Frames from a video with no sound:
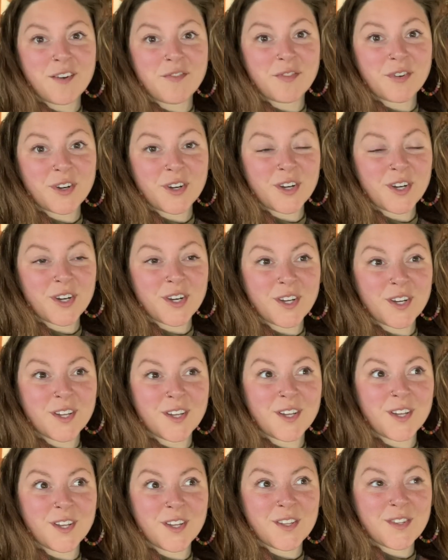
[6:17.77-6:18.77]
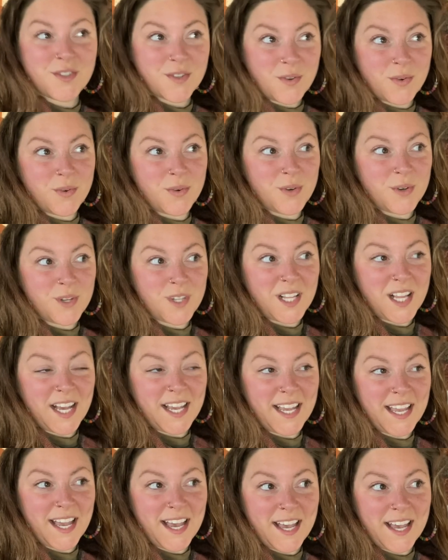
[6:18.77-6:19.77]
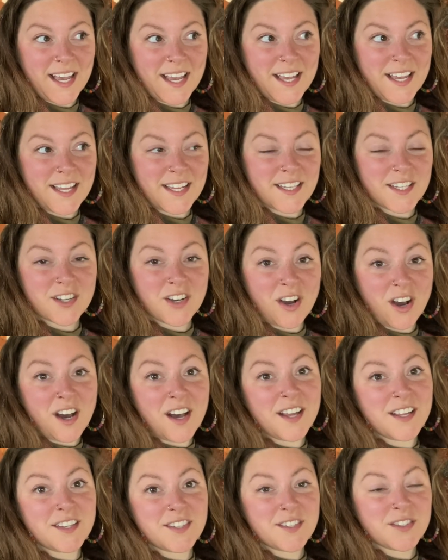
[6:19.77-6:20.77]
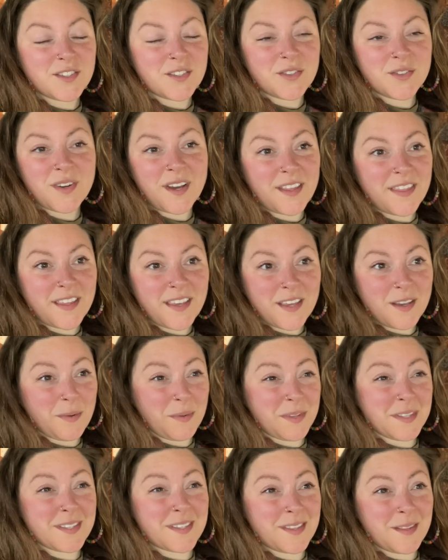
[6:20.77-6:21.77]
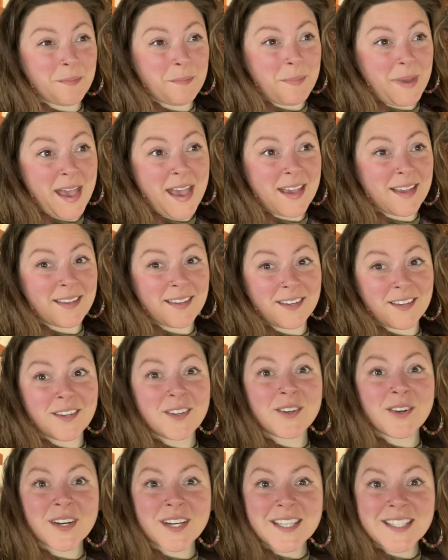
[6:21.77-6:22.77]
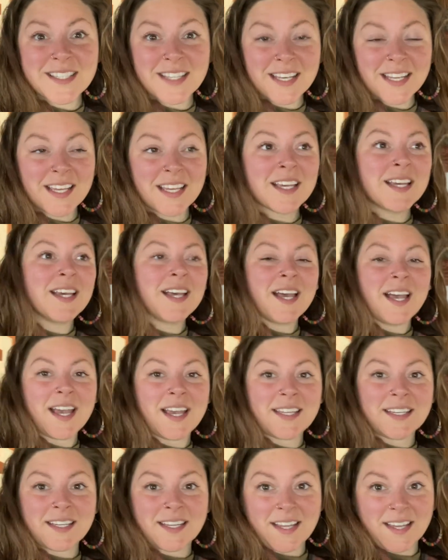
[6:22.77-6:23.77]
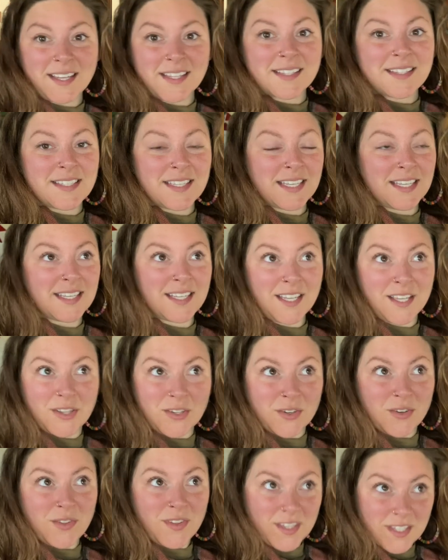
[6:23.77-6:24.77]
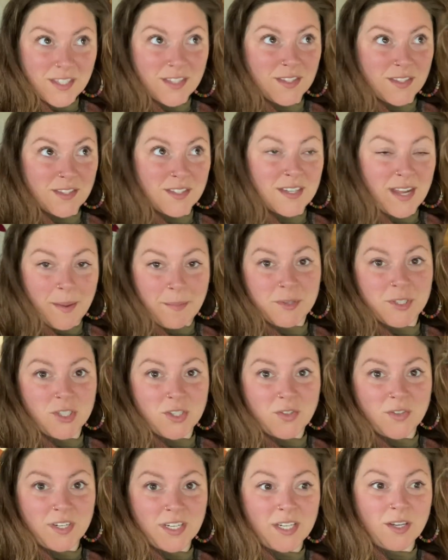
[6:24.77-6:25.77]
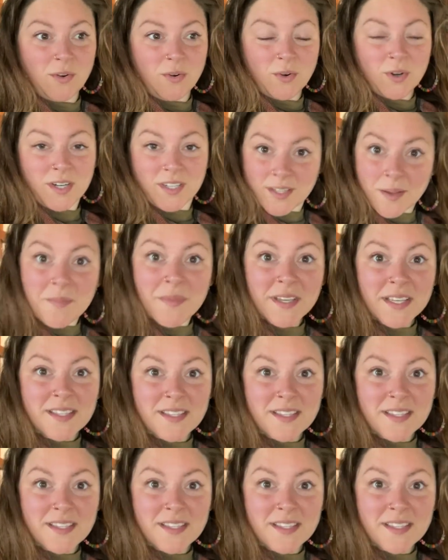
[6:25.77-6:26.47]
For school, I had gone to, I think it was the Met in New York City, and I had seen either this tapestry or something